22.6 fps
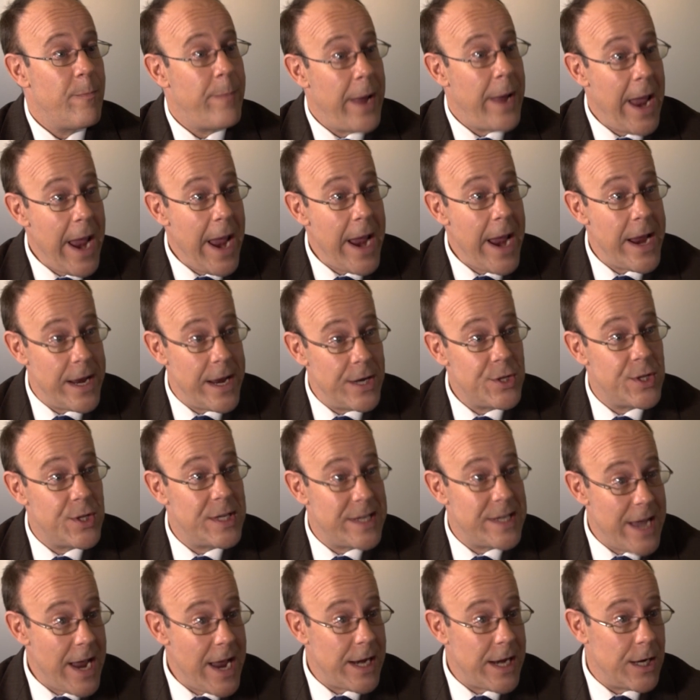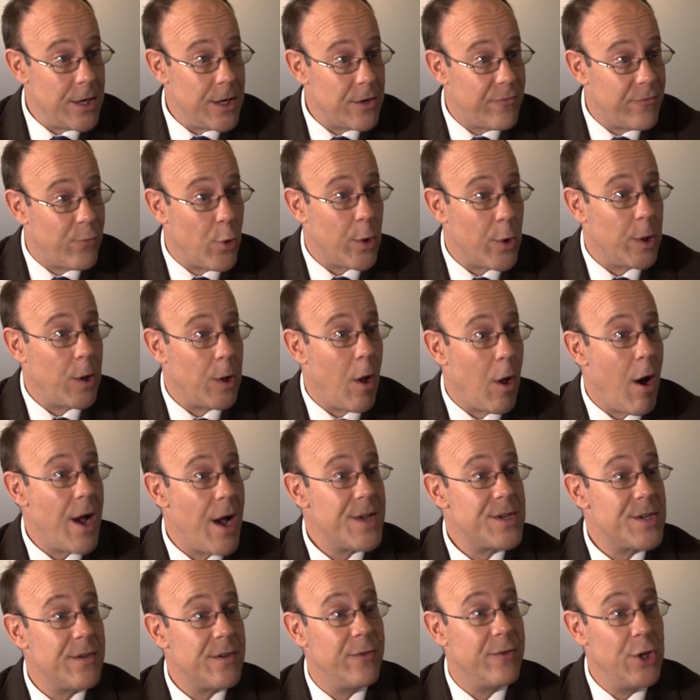pays the tenant for the
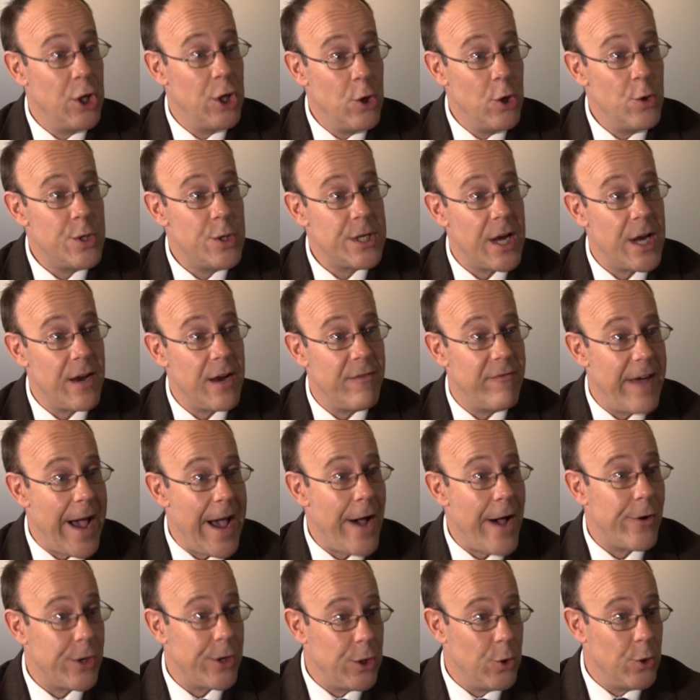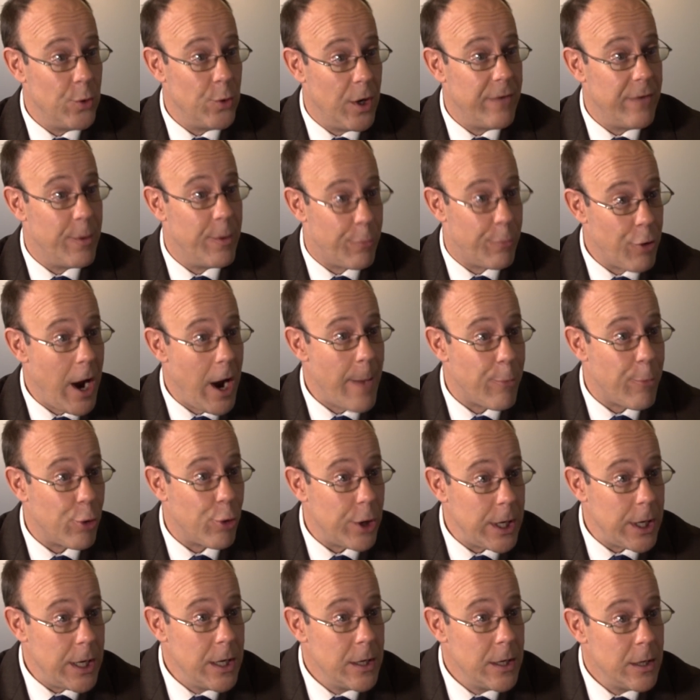loss of use and value of the
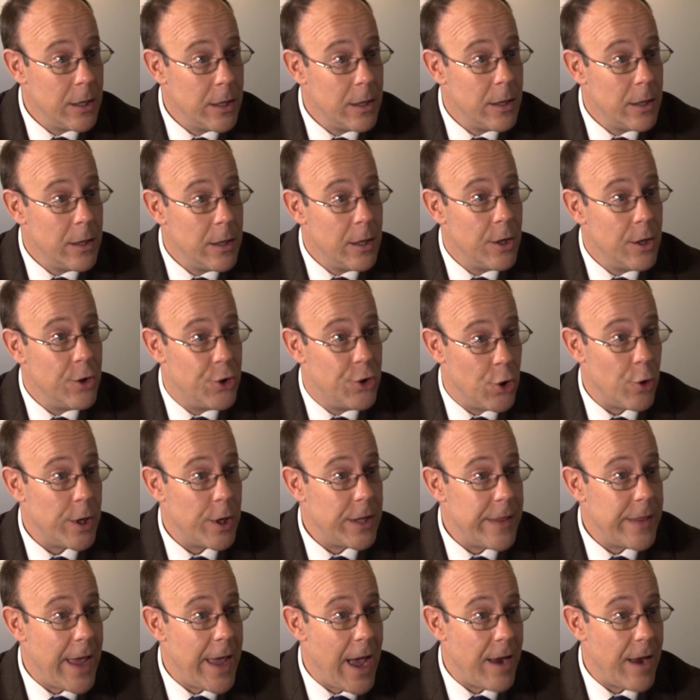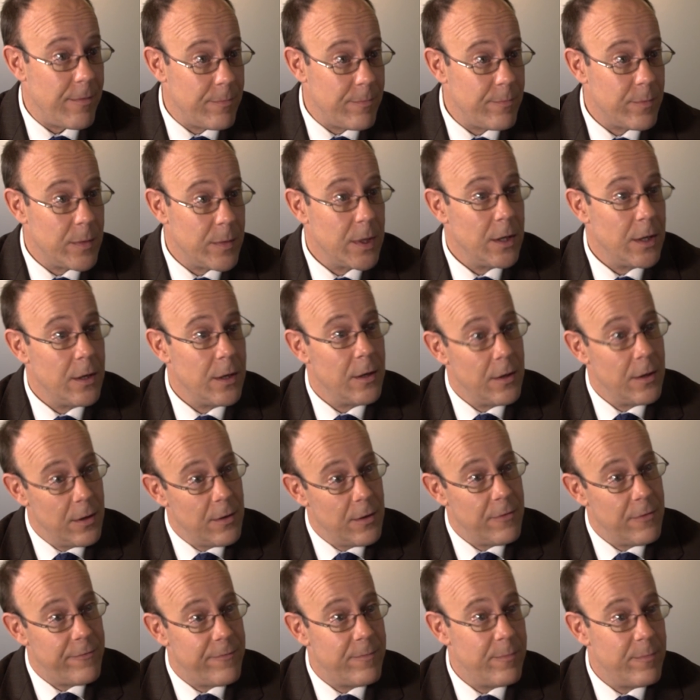property during that
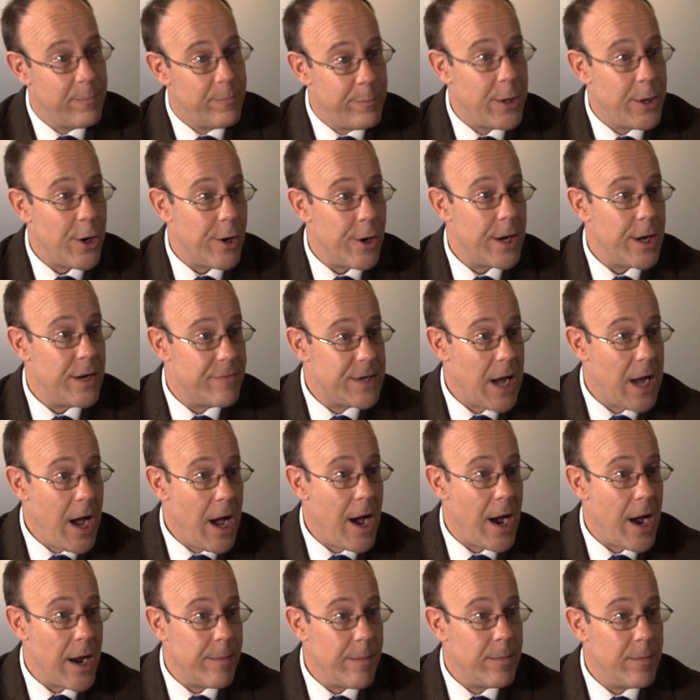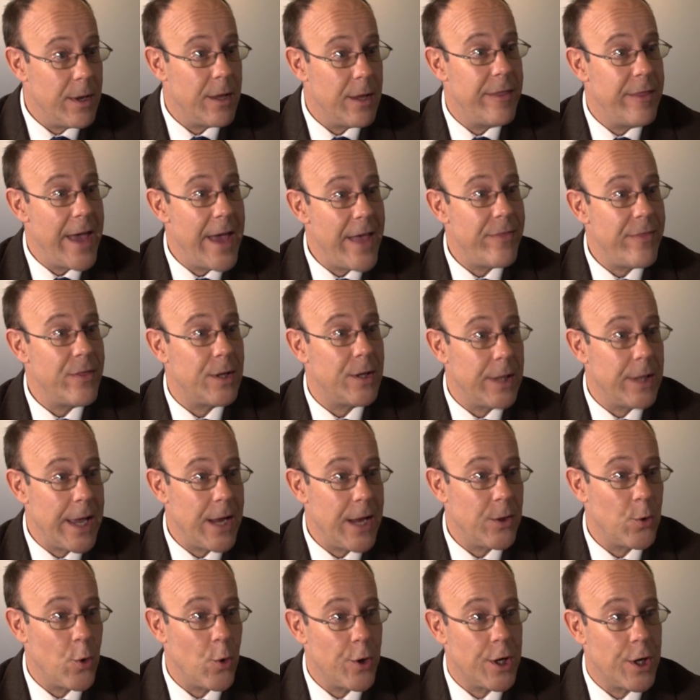period of time, then the
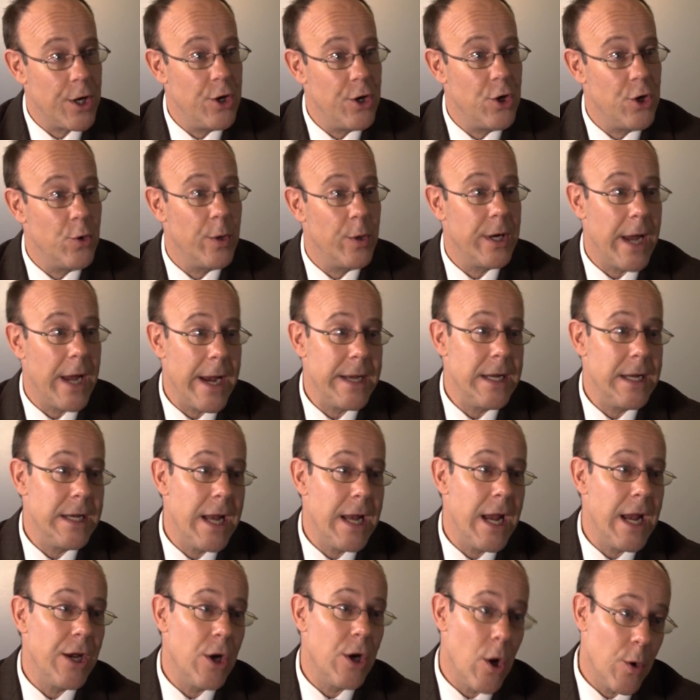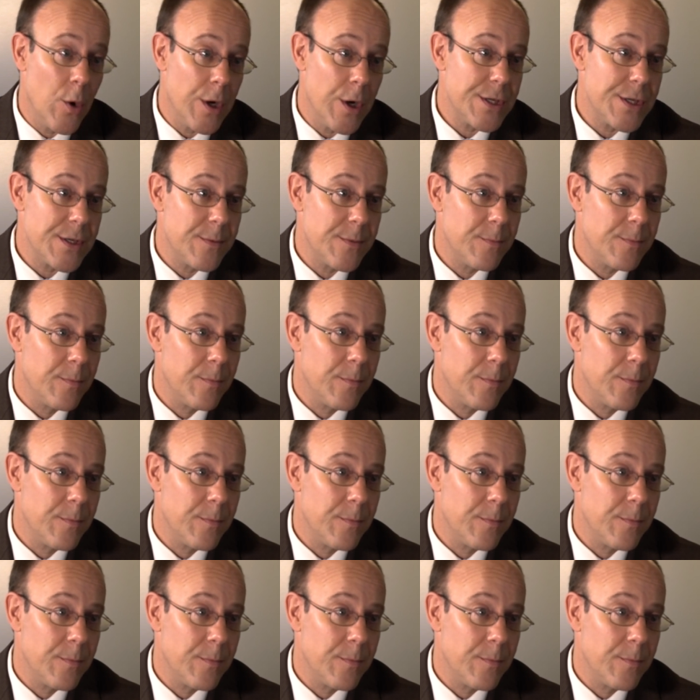landlord can do a 90-day notice.